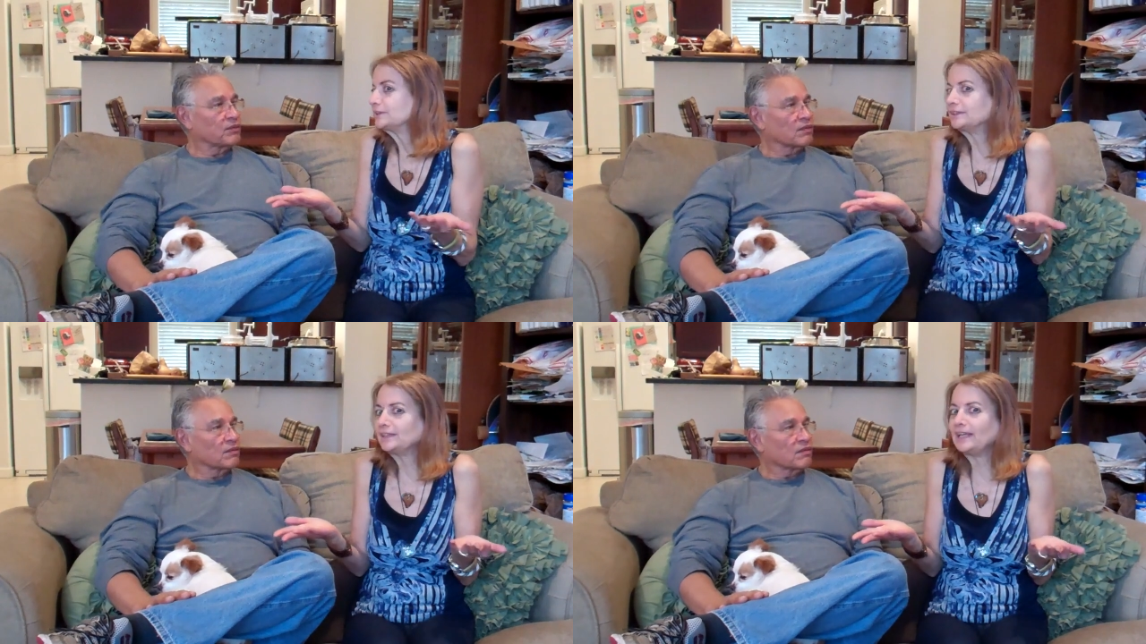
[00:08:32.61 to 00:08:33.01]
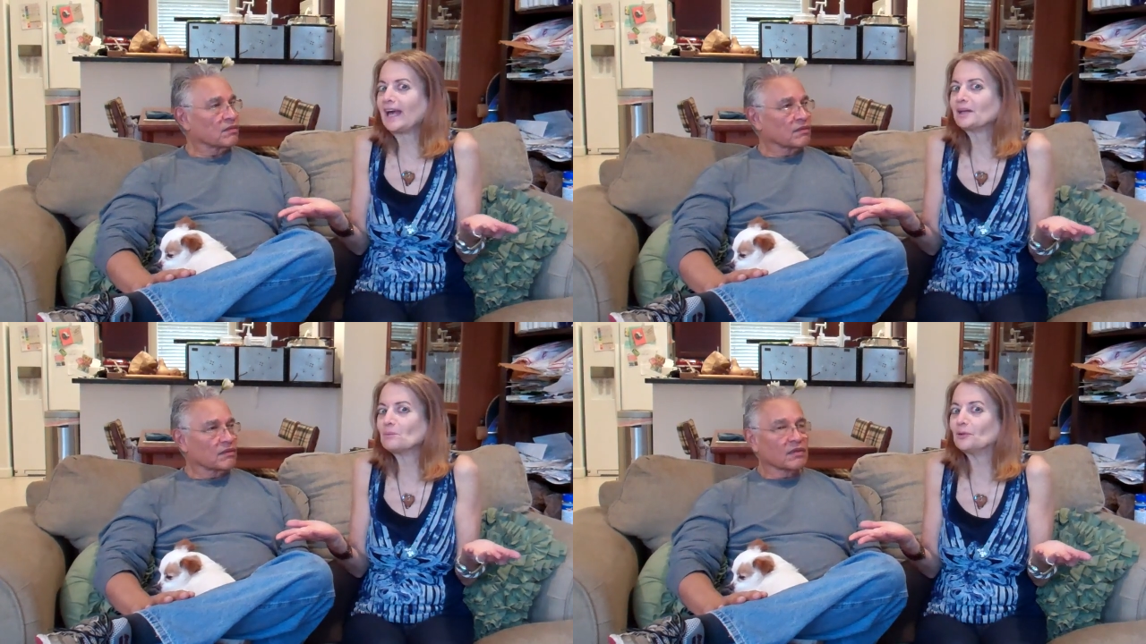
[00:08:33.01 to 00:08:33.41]
Speaker 1: is in the
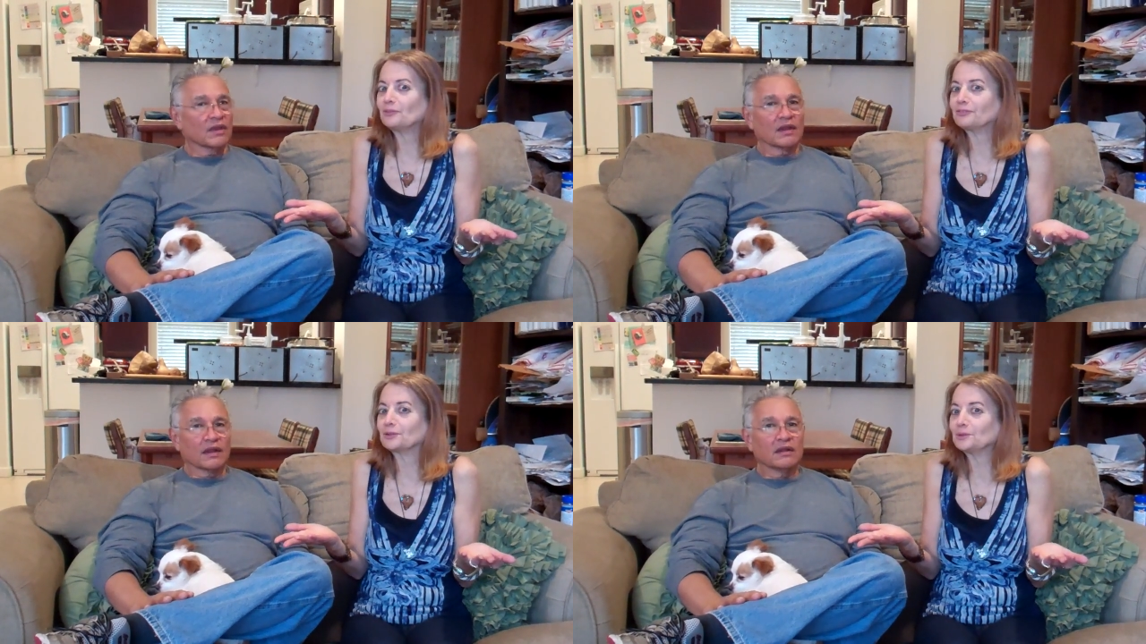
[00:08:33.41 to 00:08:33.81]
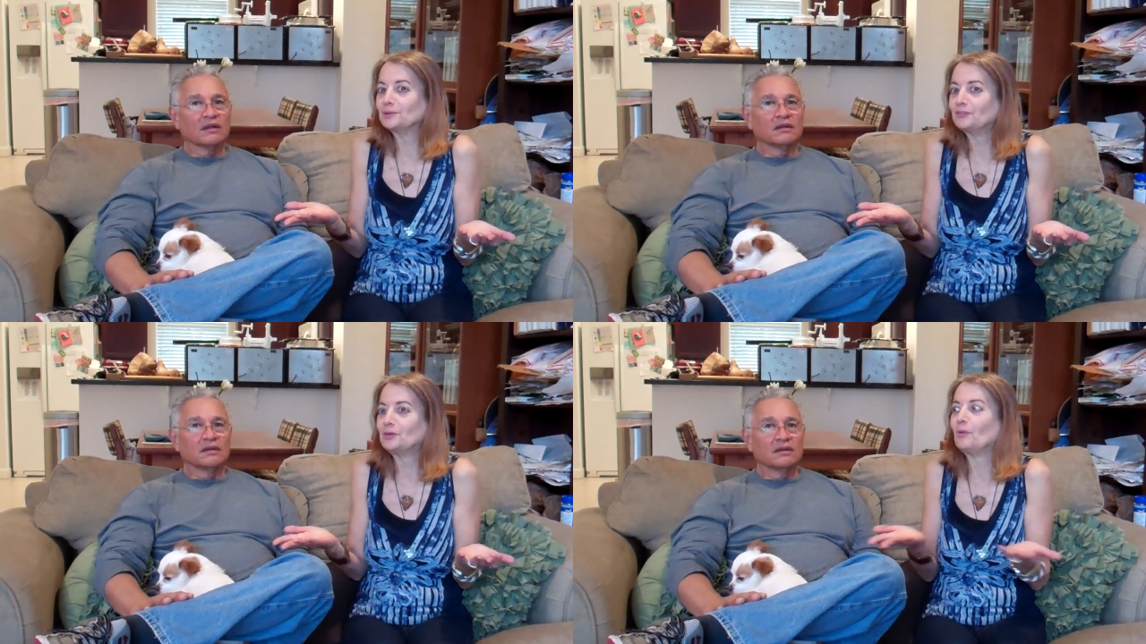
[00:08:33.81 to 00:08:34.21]
animal
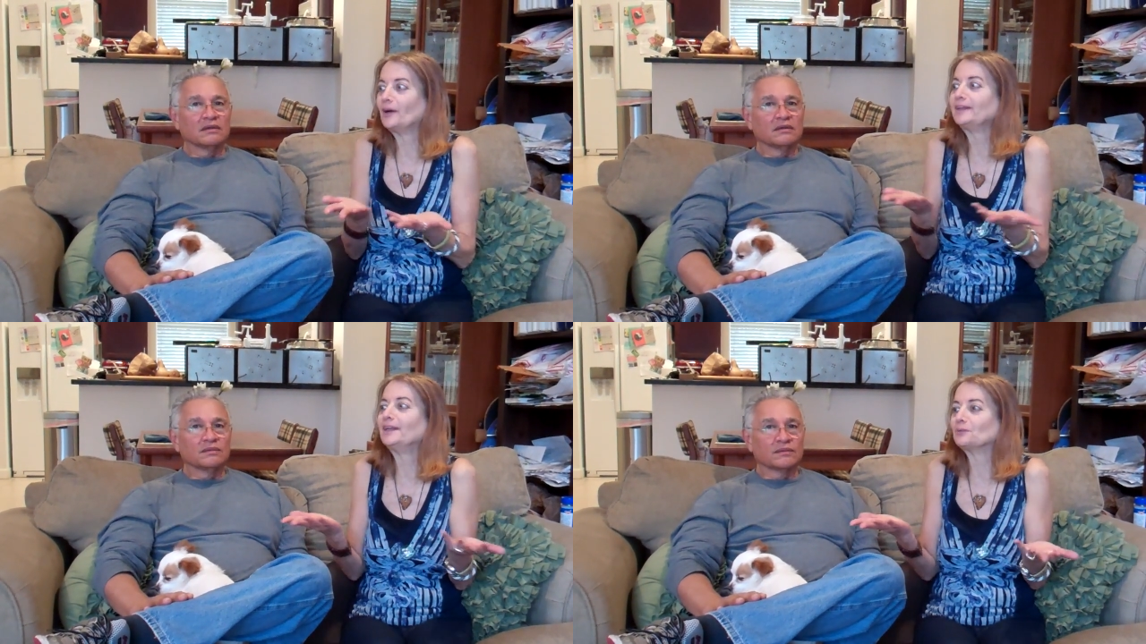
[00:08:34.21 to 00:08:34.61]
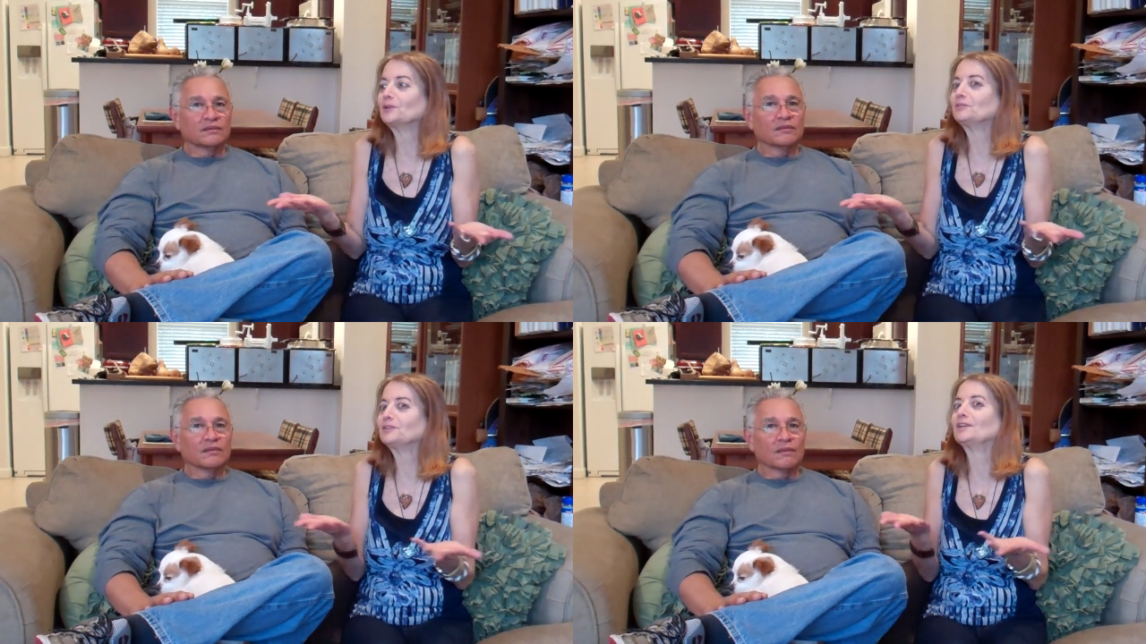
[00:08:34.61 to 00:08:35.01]
food. If you want to get
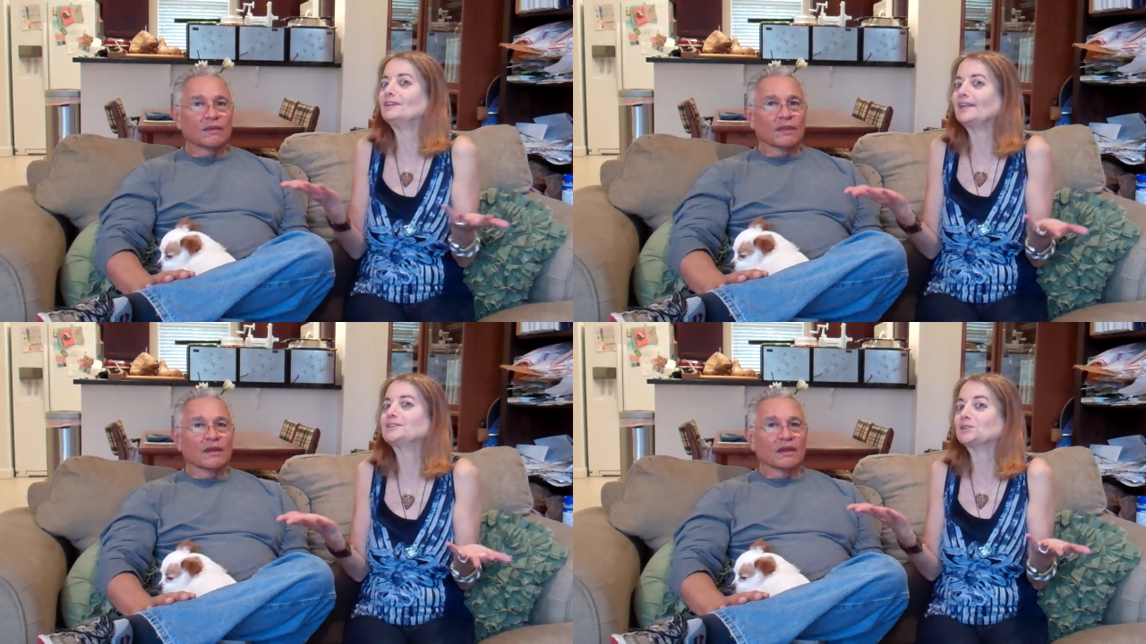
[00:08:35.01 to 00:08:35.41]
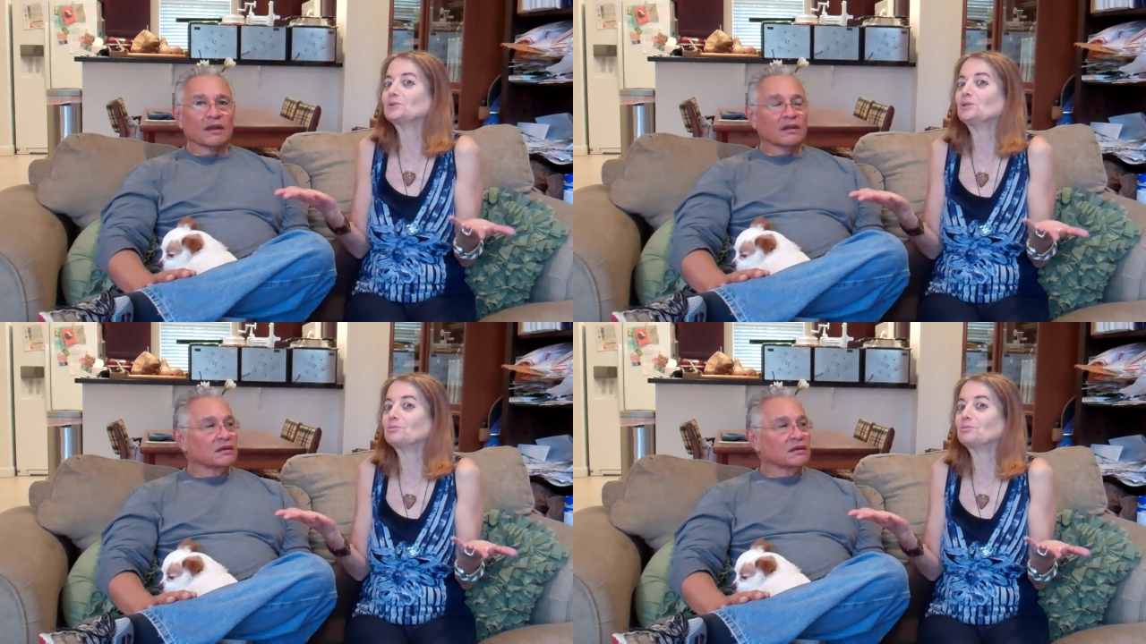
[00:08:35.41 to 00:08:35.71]
rid of a cholesterol